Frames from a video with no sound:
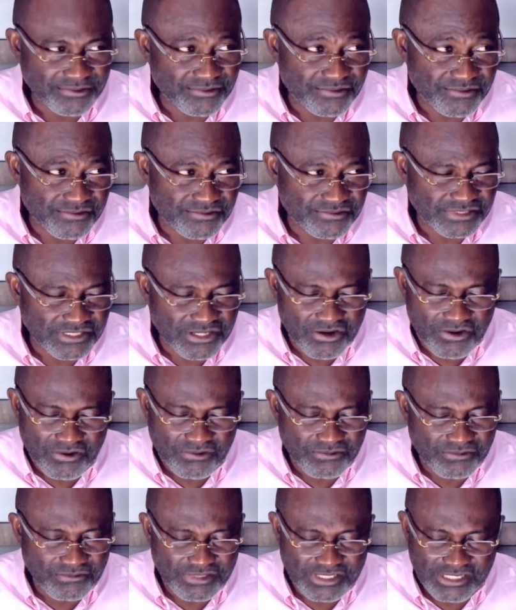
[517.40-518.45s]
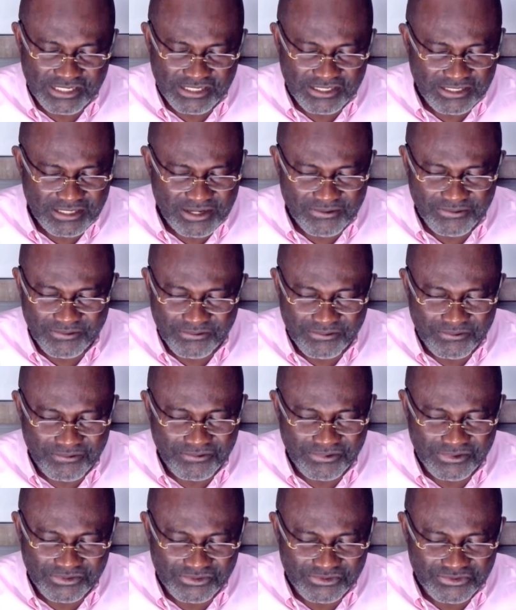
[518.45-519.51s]
I don't know say or not yet. Now will
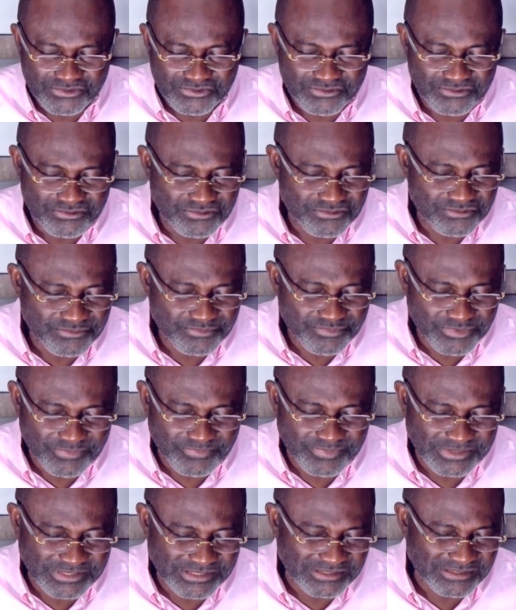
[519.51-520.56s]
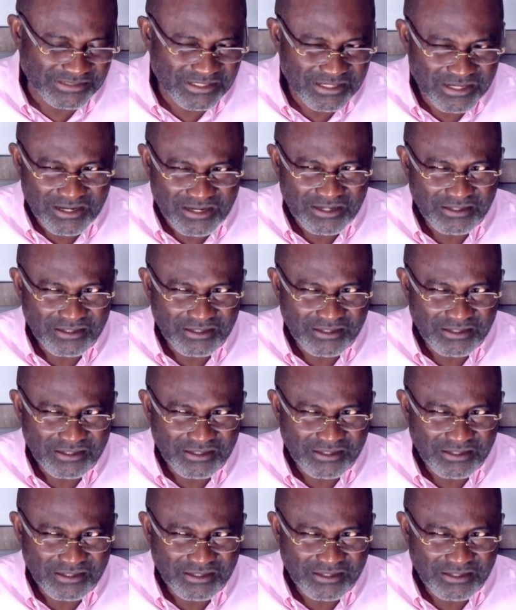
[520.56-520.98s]
go into properties.